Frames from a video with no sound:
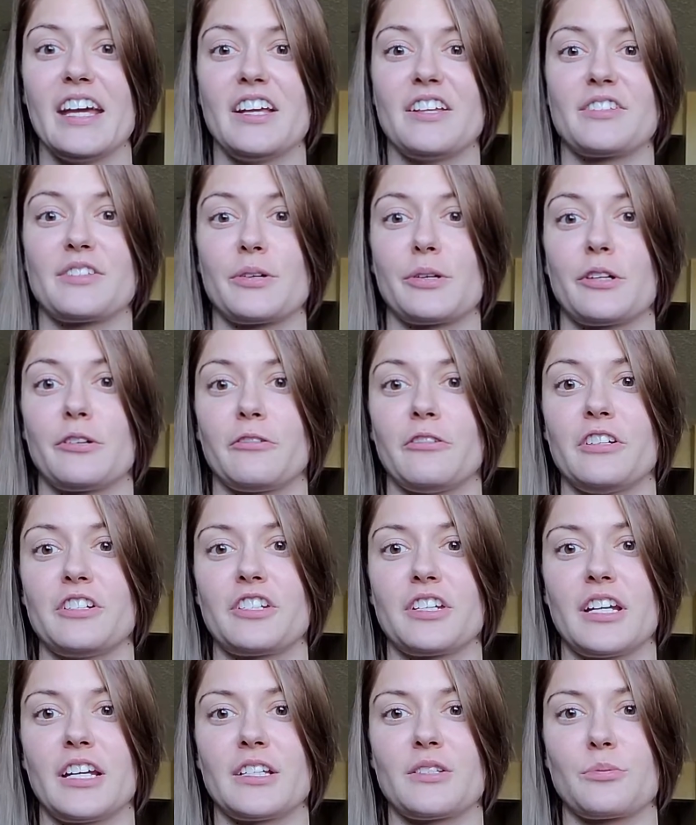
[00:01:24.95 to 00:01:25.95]
So it
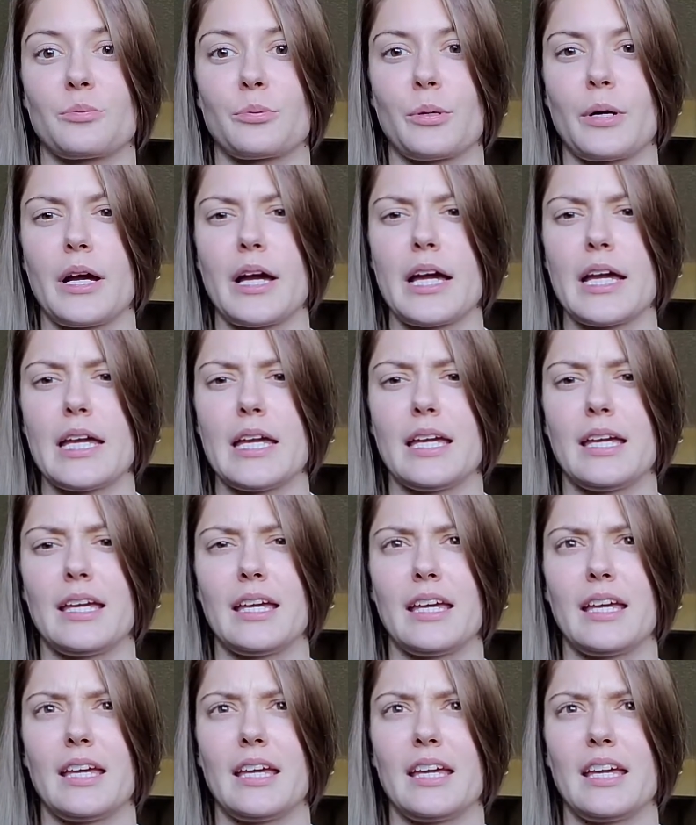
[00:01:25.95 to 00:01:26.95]
originates right
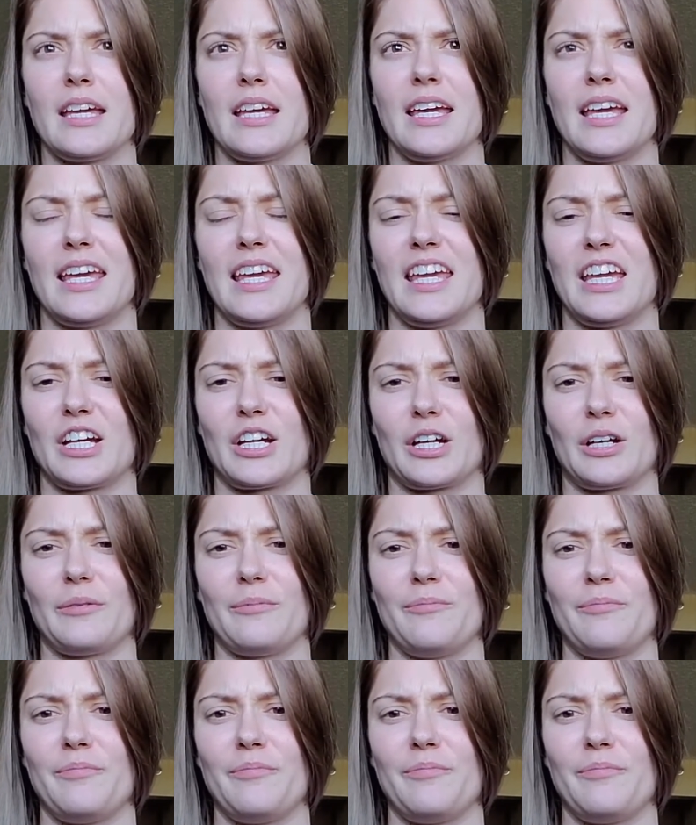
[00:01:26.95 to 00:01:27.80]
here,